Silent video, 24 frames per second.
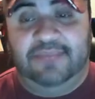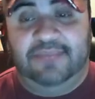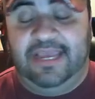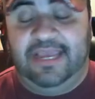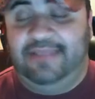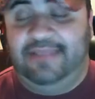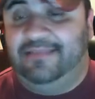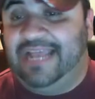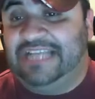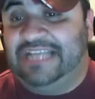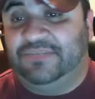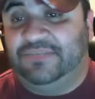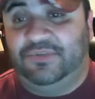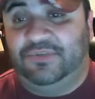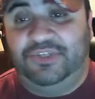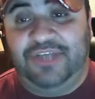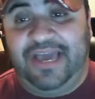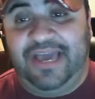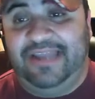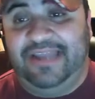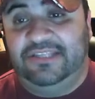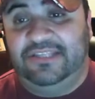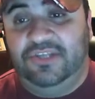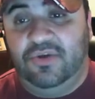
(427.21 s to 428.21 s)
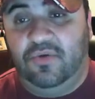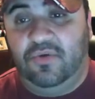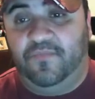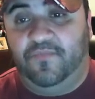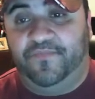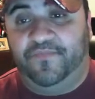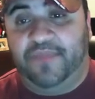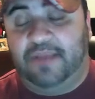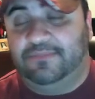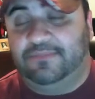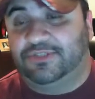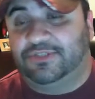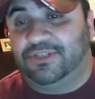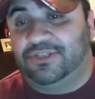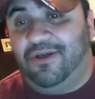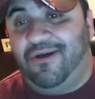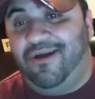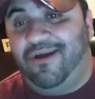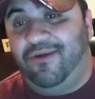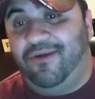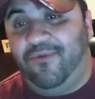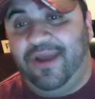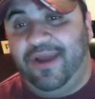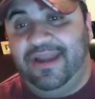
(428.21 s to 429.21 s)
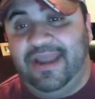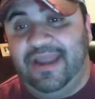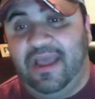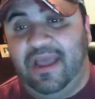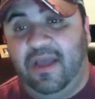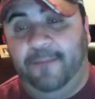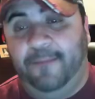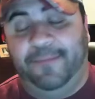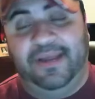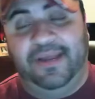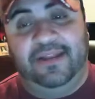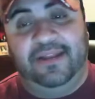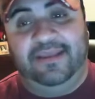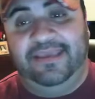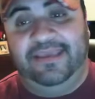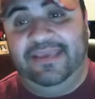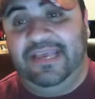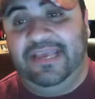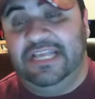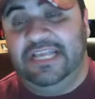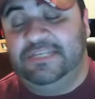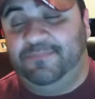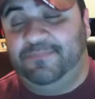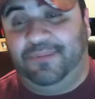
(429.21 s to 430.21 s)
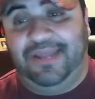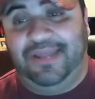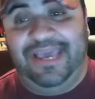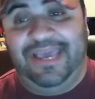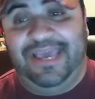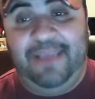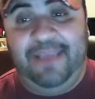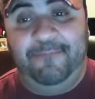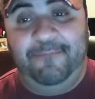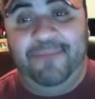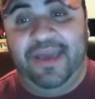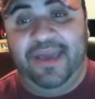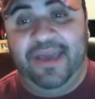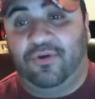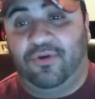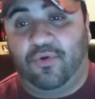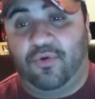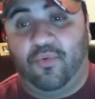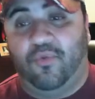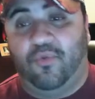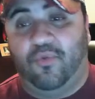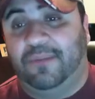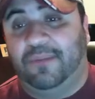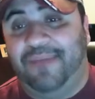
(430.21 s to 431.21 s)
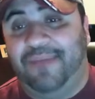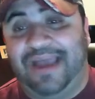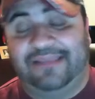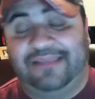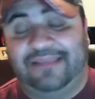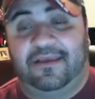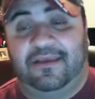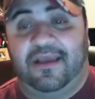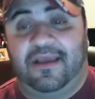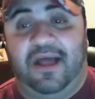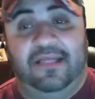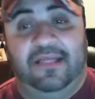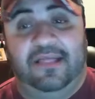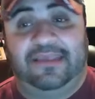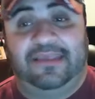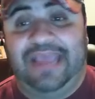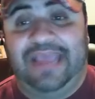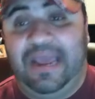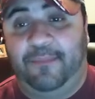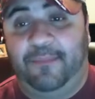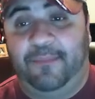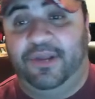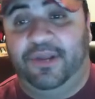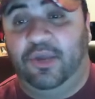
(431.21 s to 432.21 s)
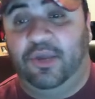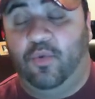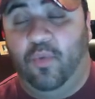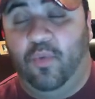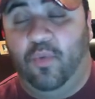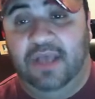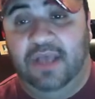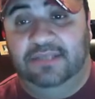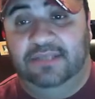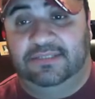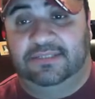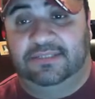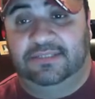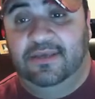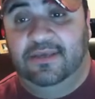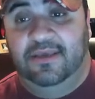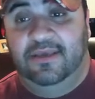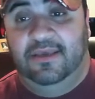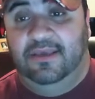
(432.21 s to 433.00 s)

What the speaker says: And that's what you got to do. I'm sorry right now, but he is playing better quarterback than Colin Kaepernick was.